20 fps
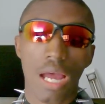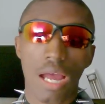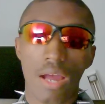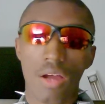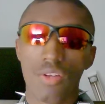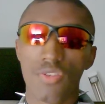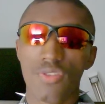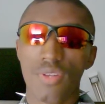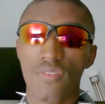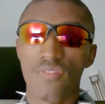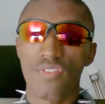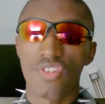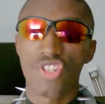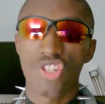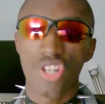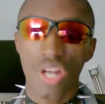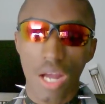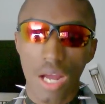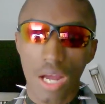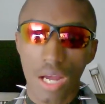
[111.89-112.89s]
I also have a
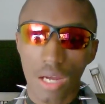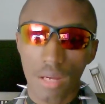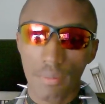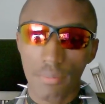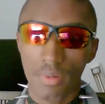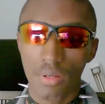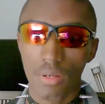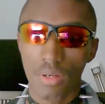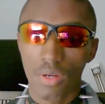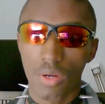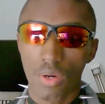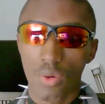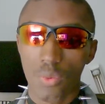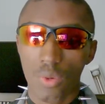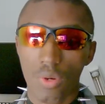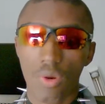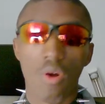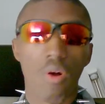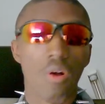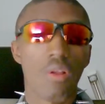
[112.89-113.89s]
job
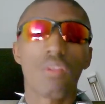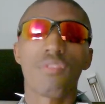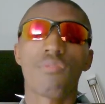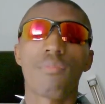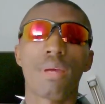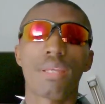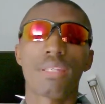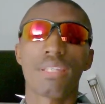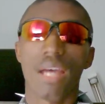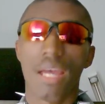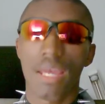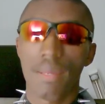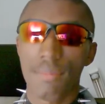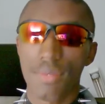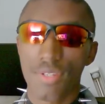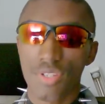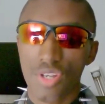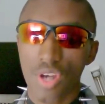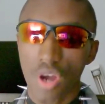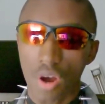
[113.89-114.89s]
where all of my
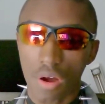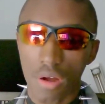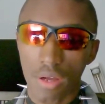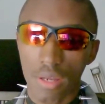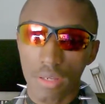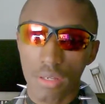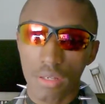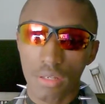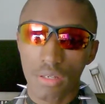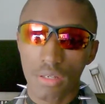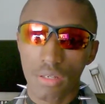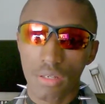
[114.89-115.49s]
time is gone